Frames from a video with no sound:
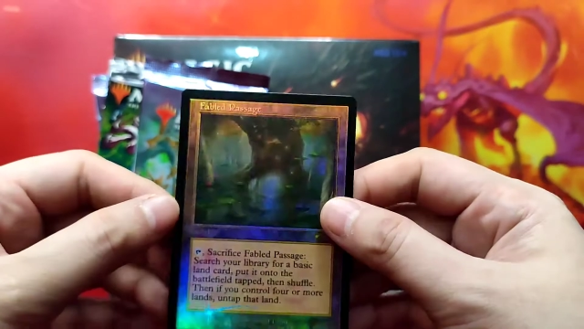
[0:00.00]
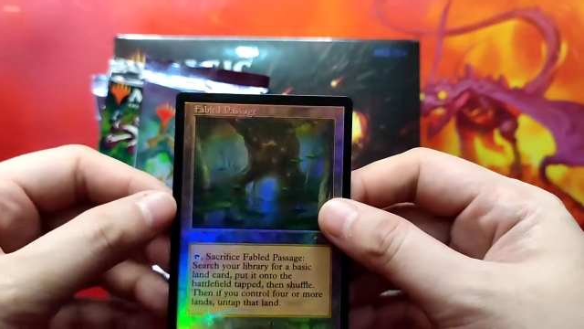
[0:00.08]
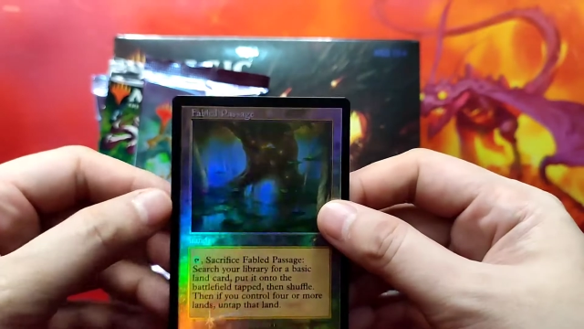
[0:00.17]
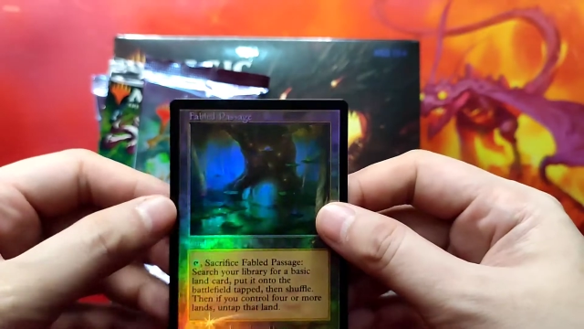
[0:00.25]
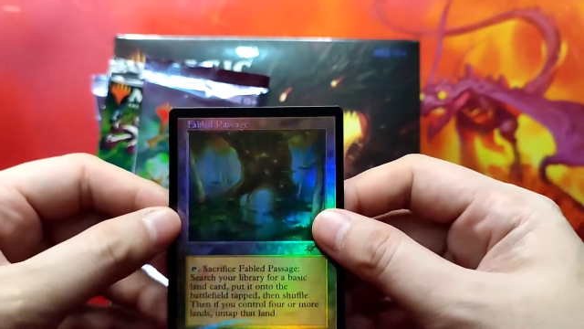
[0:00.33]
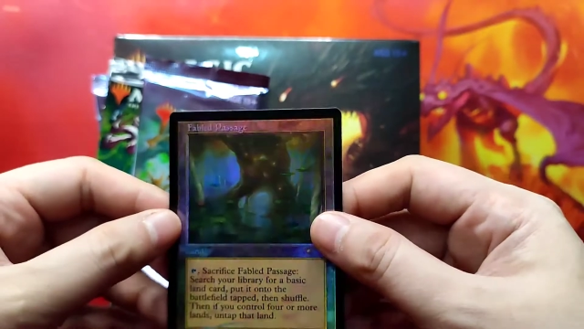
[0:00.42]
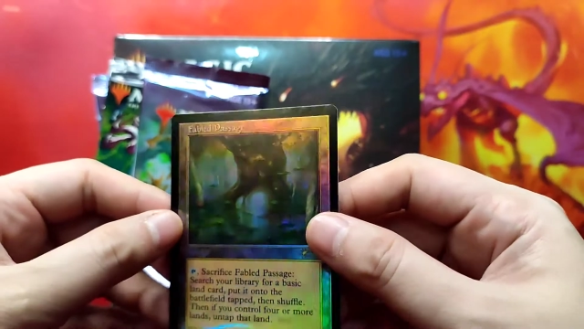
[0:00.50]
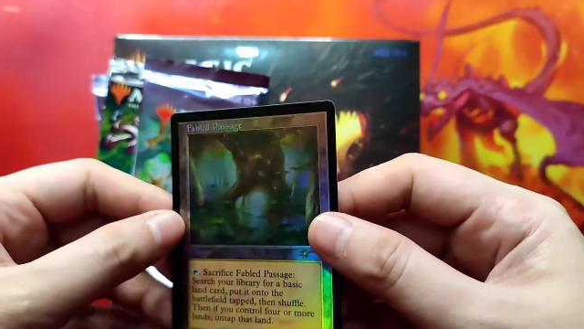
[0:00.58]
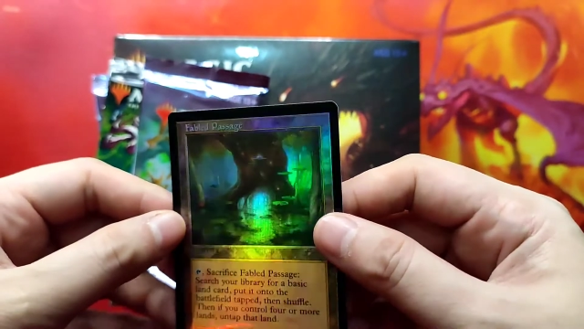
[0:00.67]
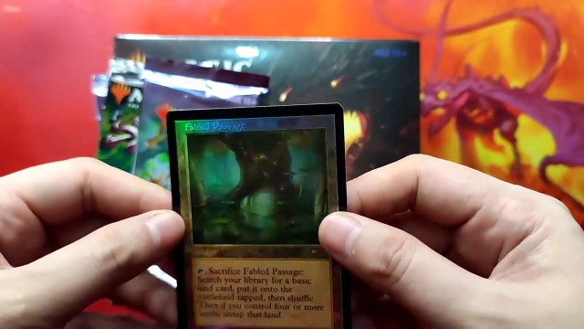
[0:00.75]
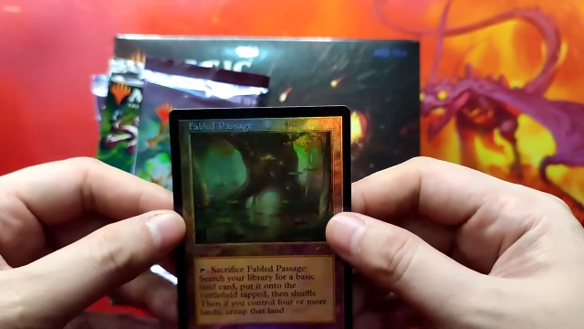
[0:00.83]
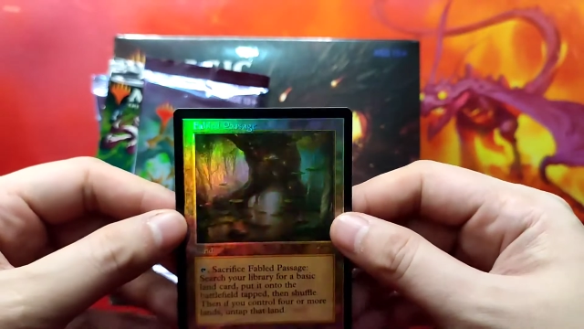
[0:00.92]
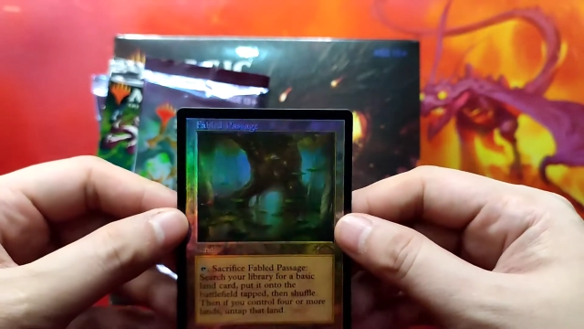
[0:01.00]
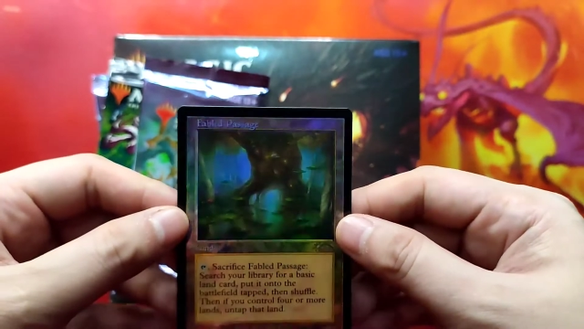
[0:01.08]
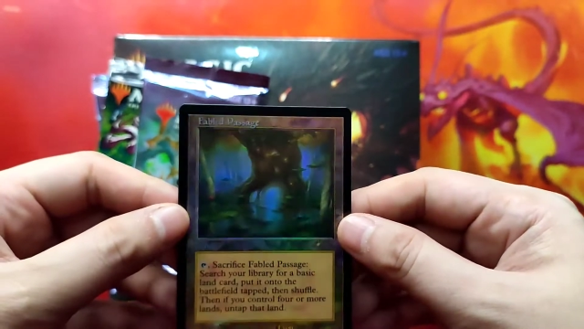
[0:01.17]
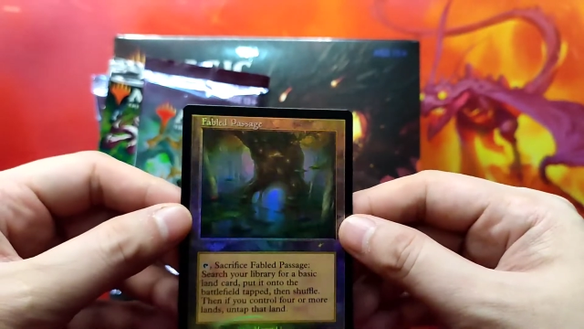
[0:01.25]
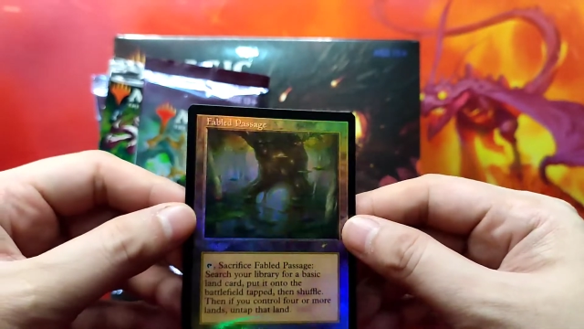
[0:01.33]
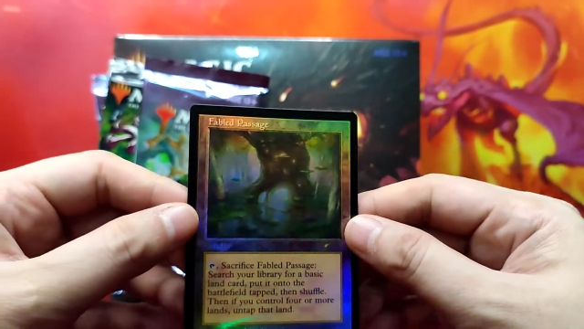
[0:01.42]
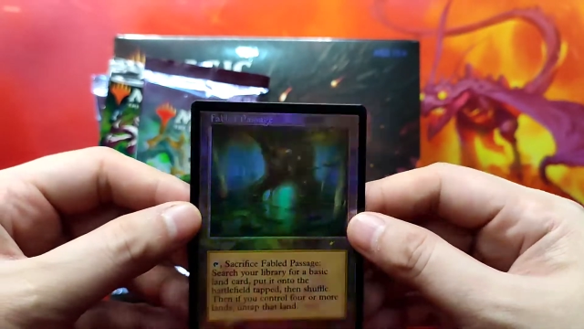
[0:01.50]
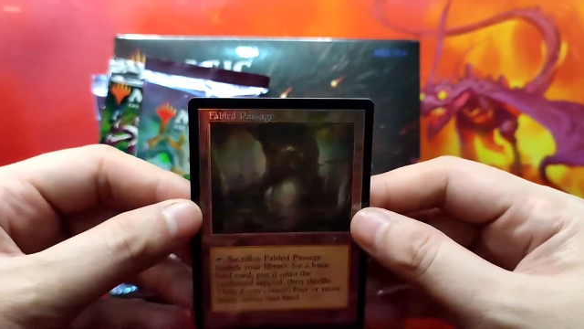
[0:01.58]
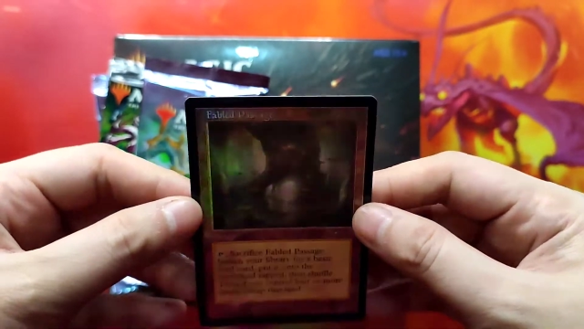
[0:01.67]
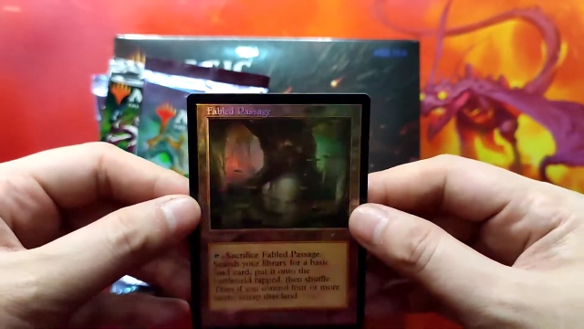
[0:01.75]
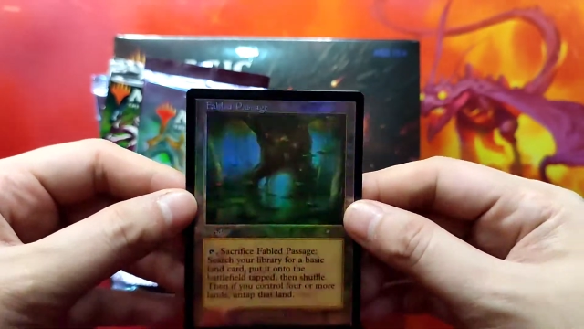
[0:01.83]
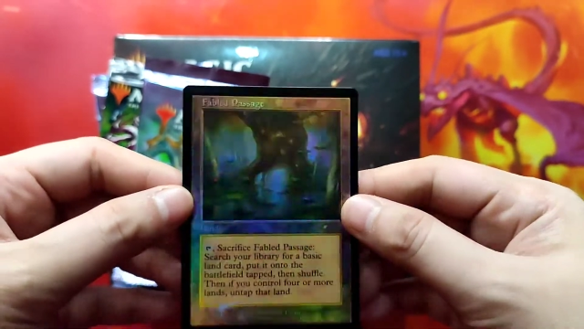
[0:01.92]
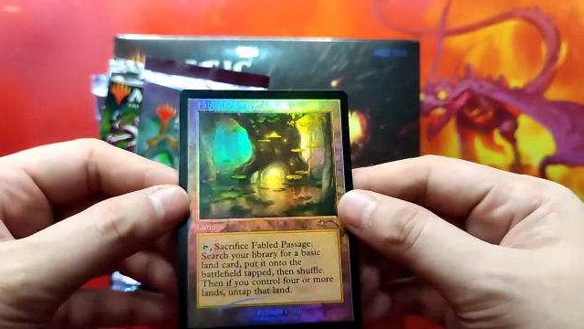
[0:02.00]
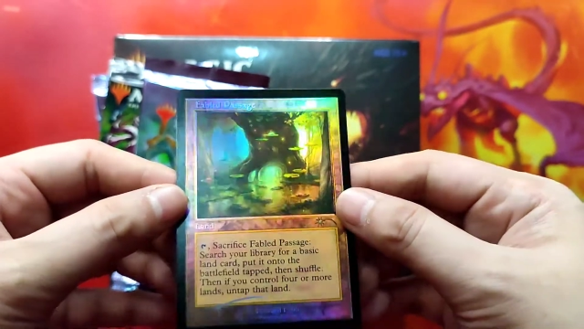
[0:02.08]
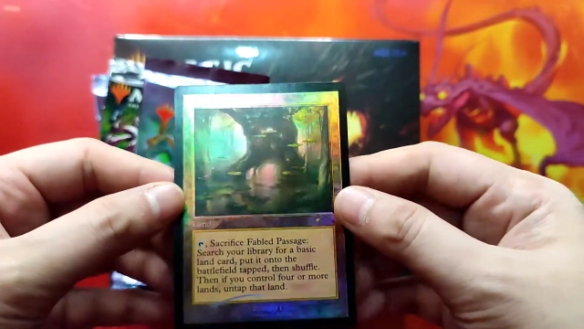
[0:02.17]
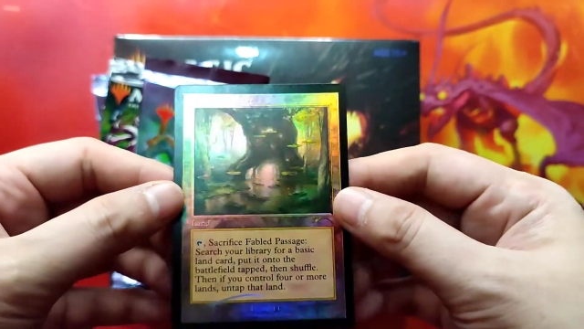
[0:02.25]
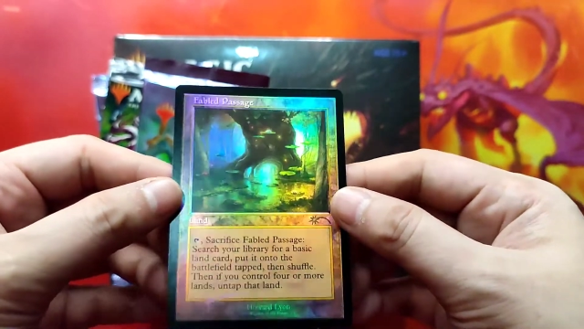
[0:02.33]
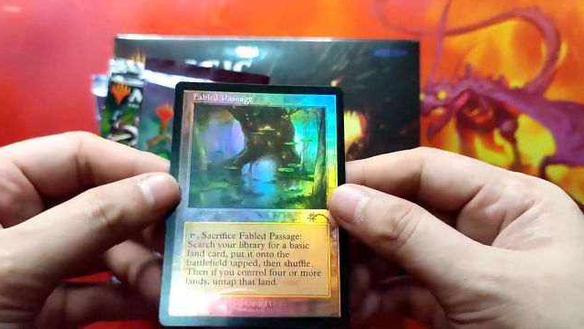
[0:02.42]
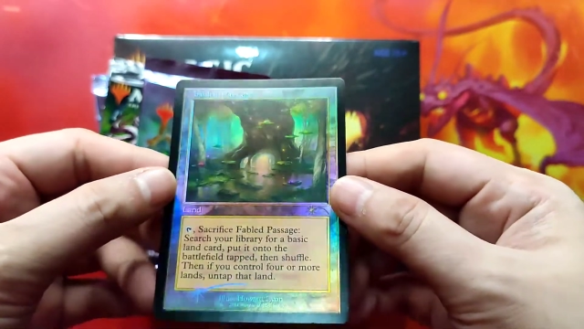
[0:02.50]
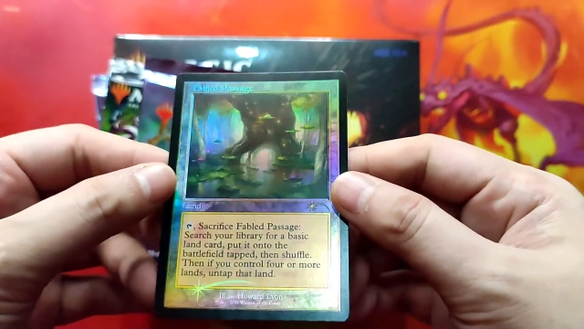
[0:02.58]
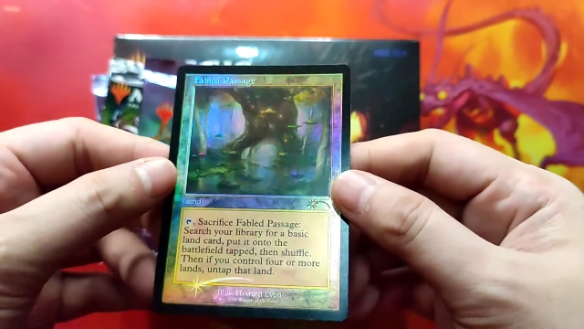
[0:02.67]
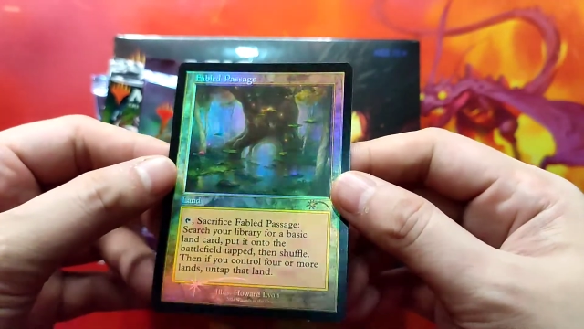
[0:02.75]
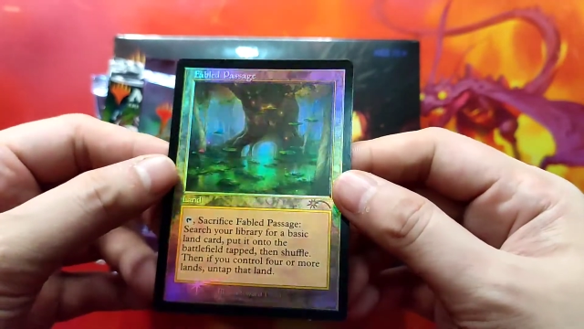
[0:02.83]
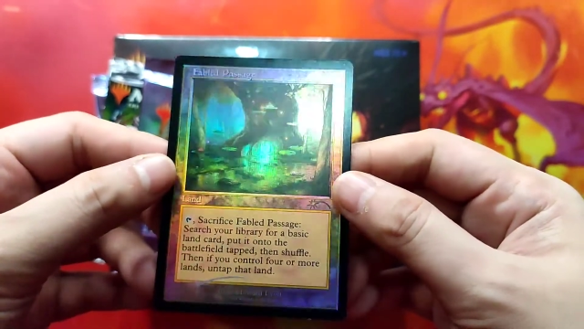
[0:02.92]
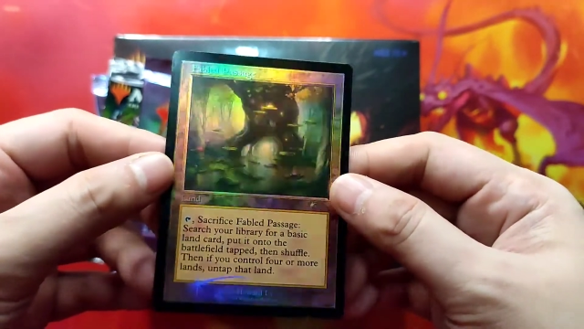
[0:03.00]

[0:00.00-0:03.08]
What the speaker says: [unreadable: no face in view]